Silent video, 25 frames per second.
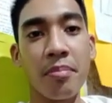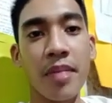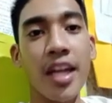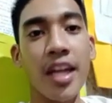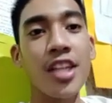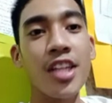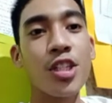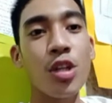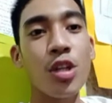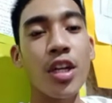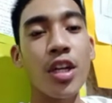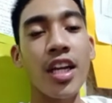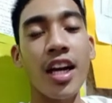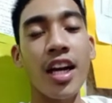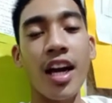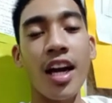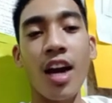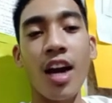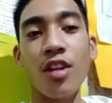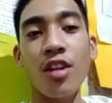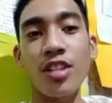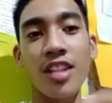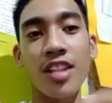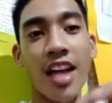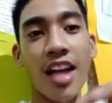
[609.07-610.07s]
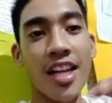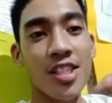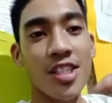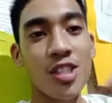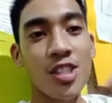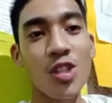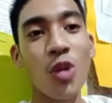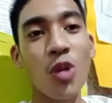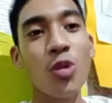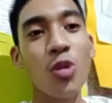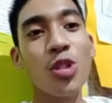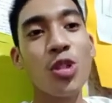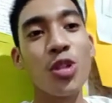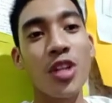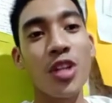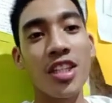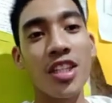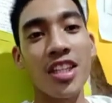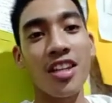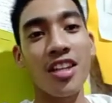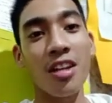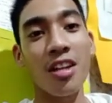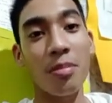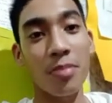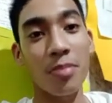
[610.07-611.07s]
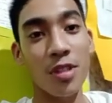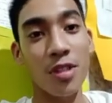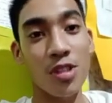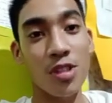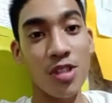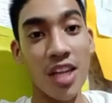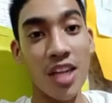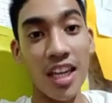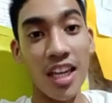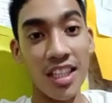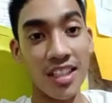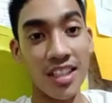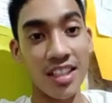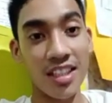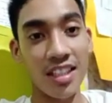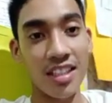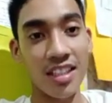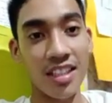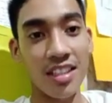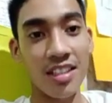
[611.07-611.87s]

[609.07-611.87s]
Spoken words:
a joint account has no juridical personality.